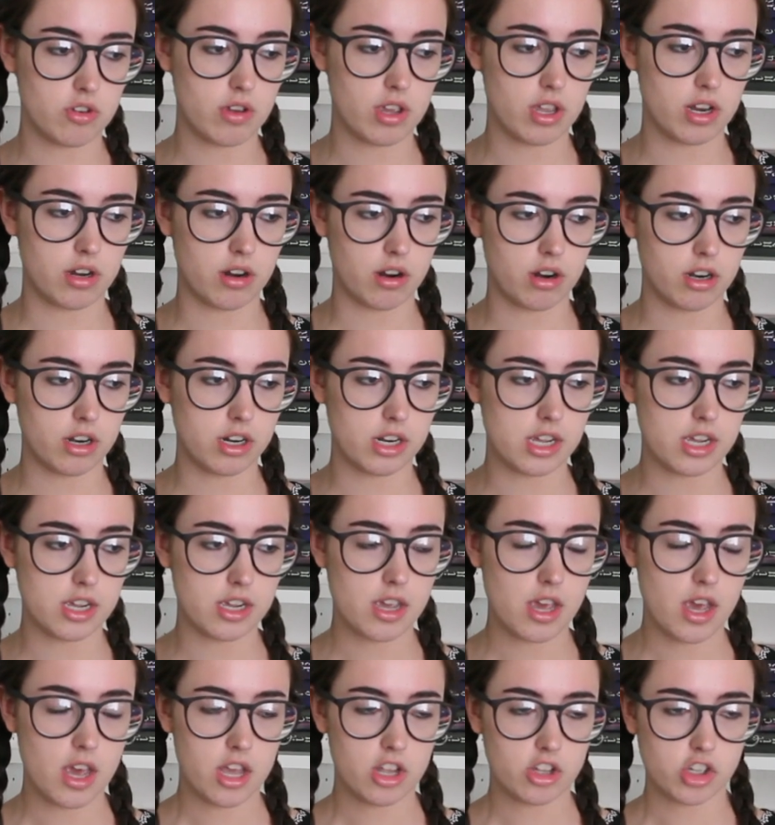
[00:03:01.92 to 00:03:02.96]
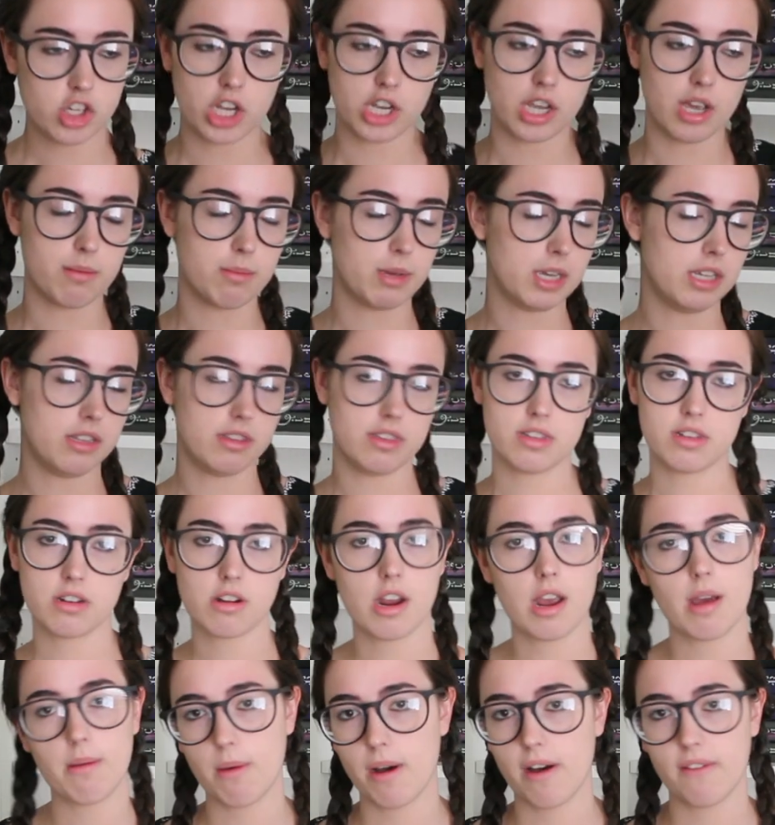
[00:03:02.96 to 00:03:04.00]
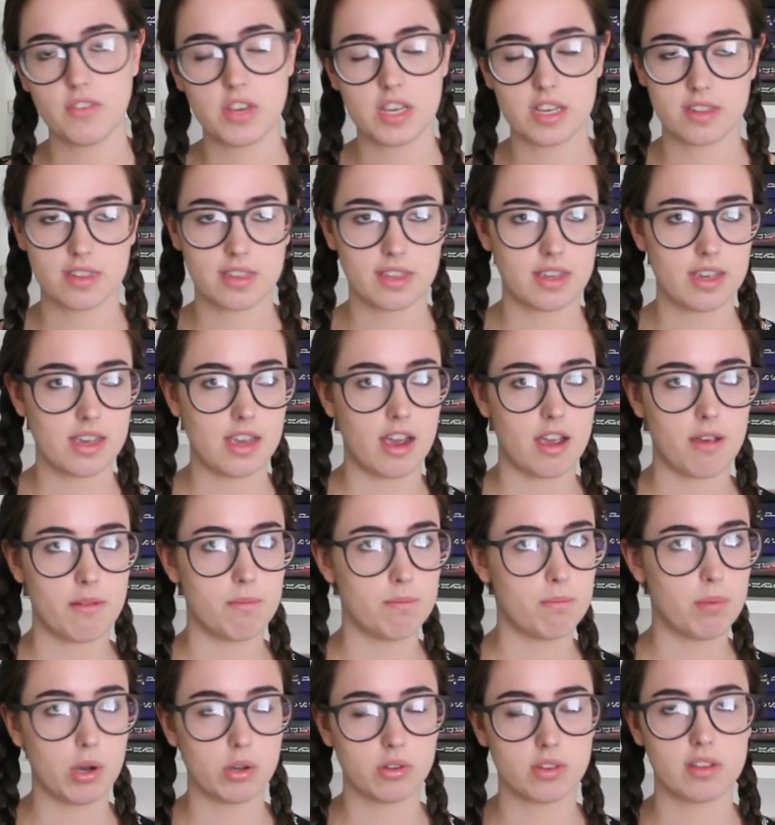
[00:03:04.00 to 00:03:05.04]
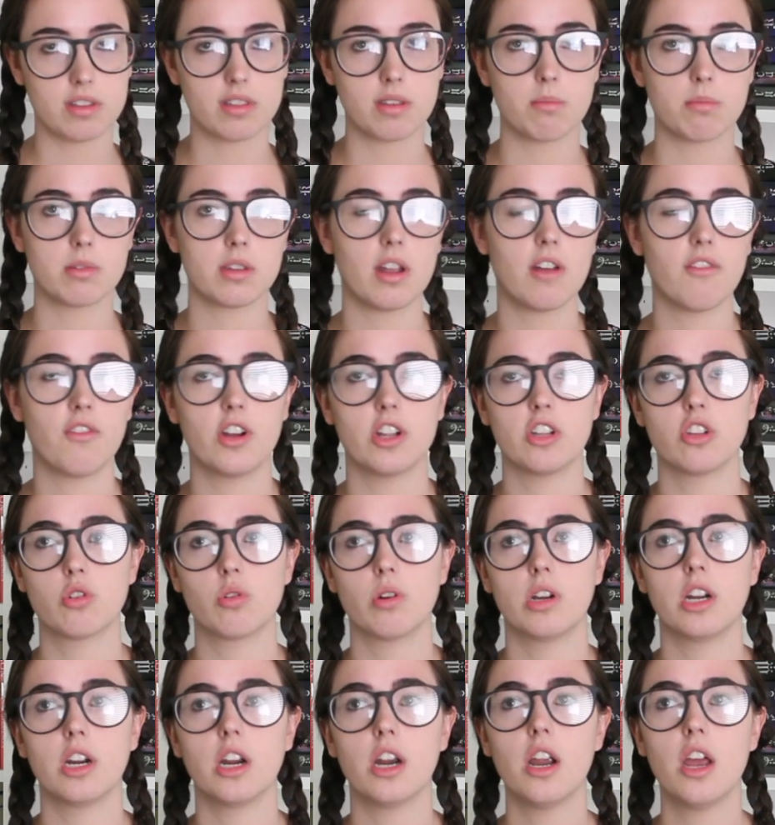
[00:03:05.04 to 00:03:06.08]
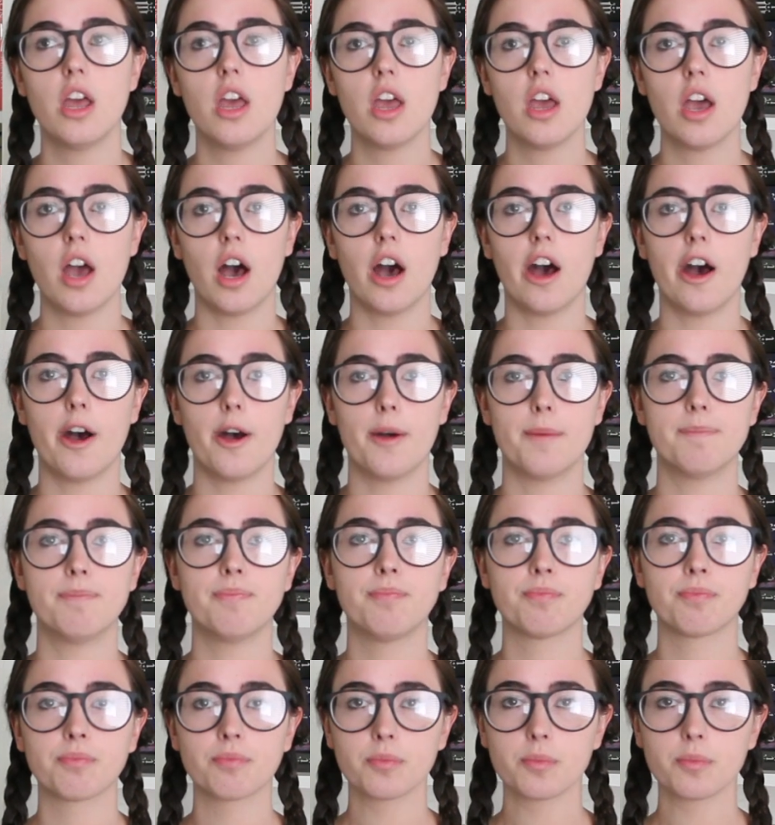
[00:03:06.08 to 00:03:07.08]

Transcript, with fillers: you can already check out my Instagram obviously I posted some stuff on Twitter um,